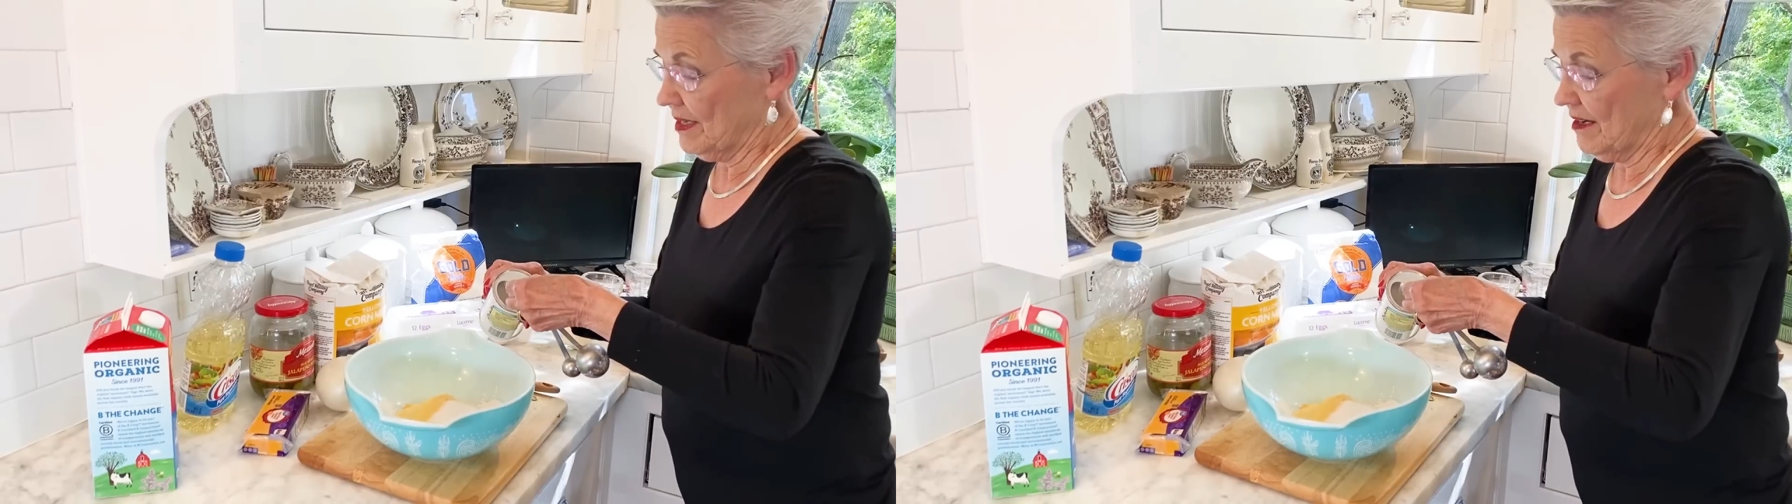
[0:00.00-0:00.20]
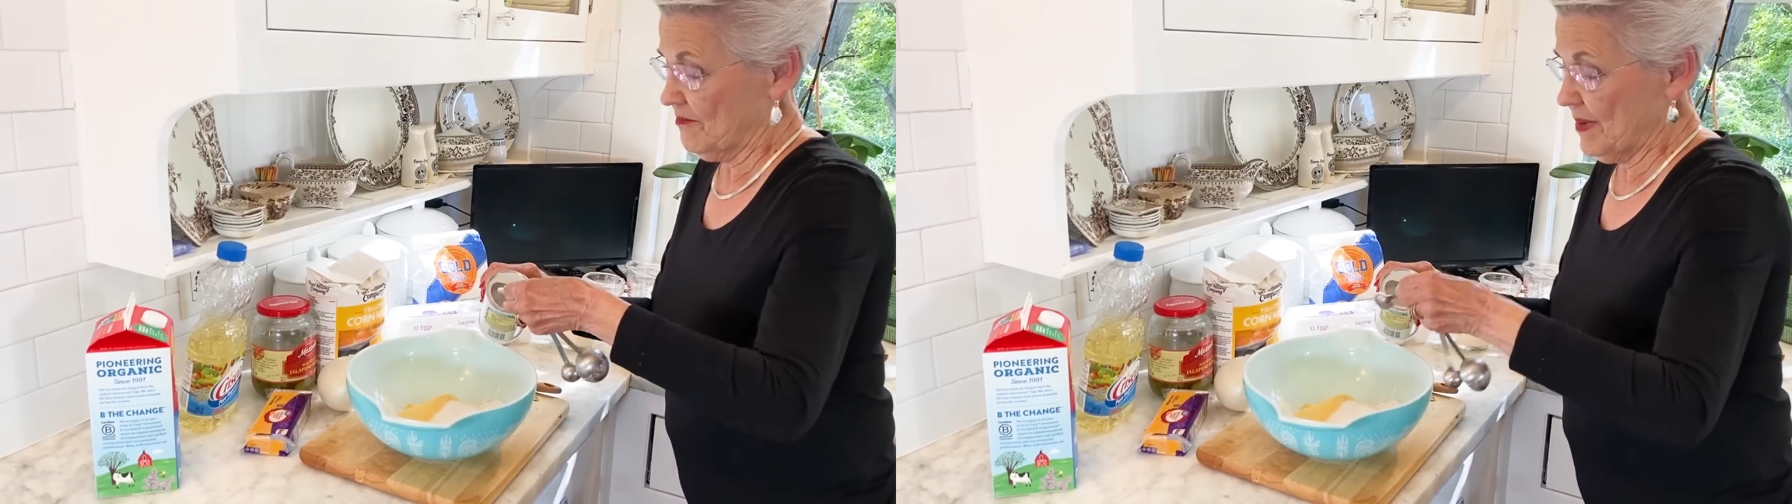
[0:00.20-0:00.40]

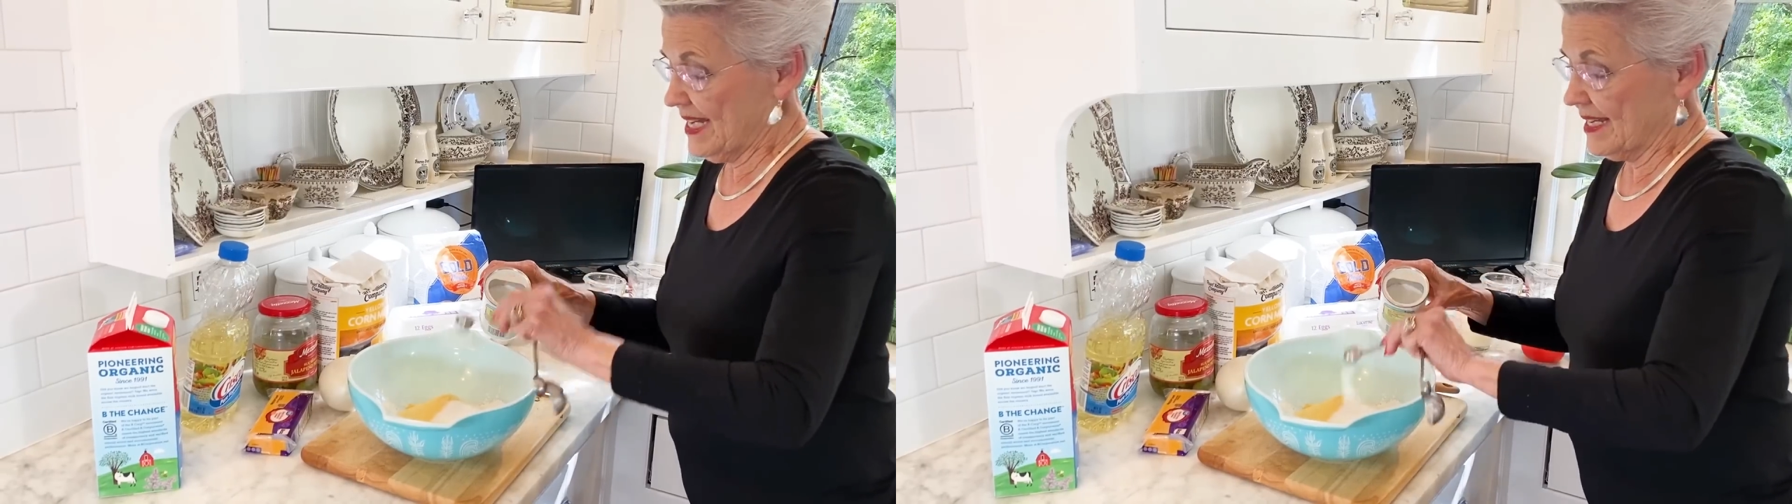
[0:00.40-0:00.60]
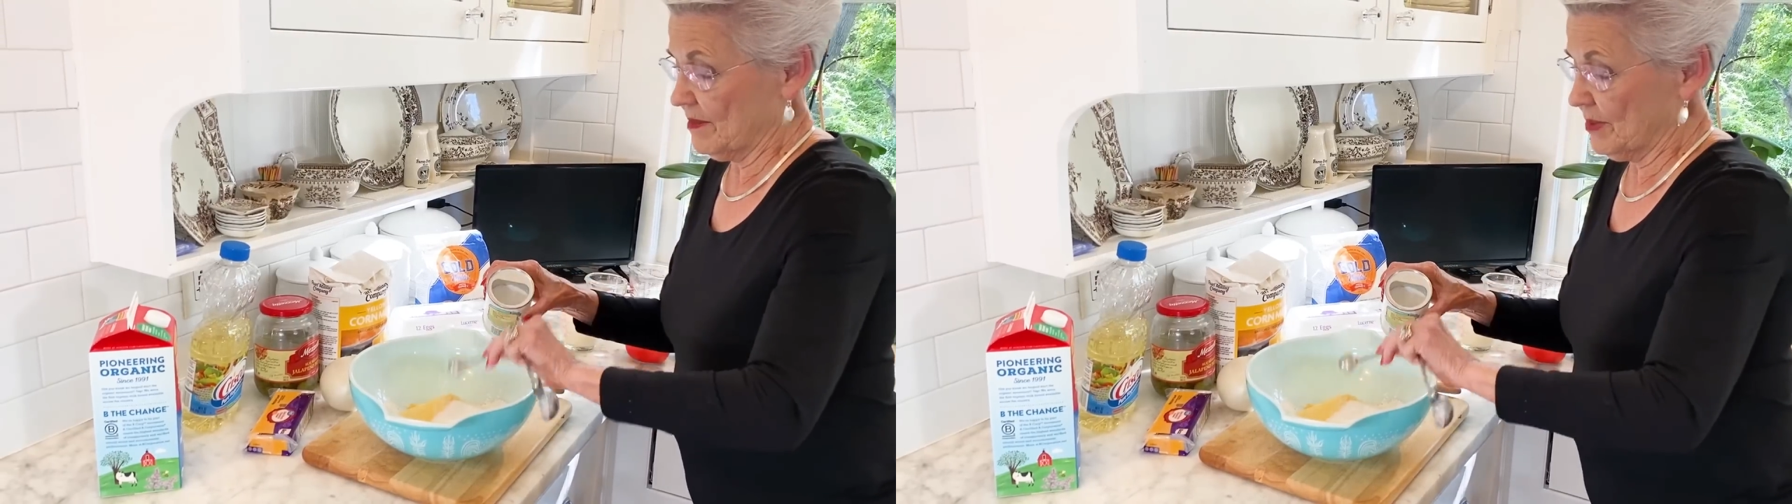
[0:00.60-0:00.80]
of
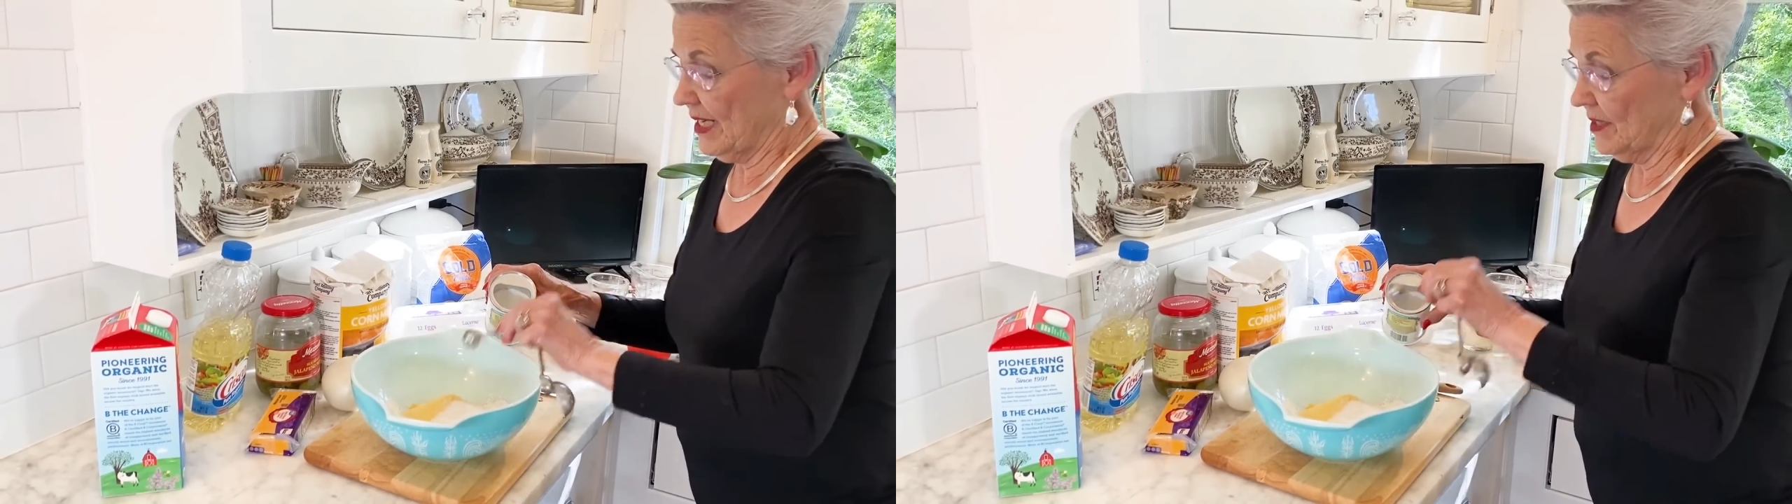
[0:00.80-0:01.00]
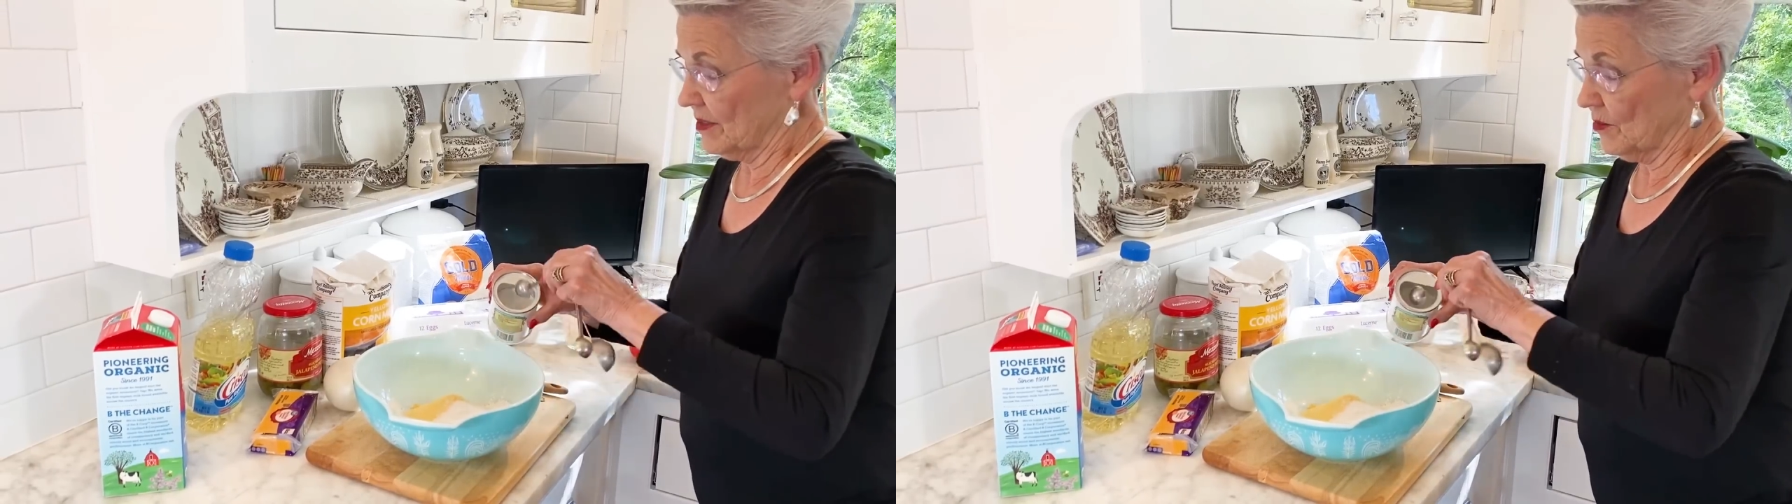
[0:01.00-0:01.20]
baking
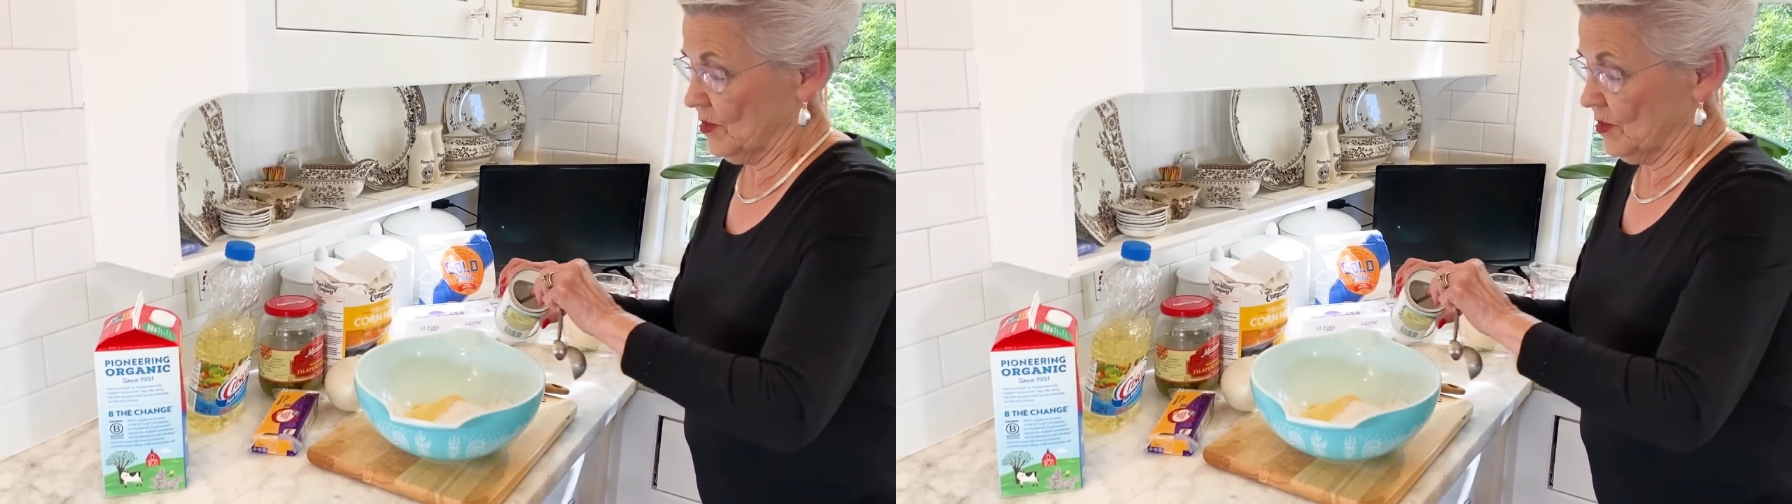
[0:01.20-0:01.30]
powder.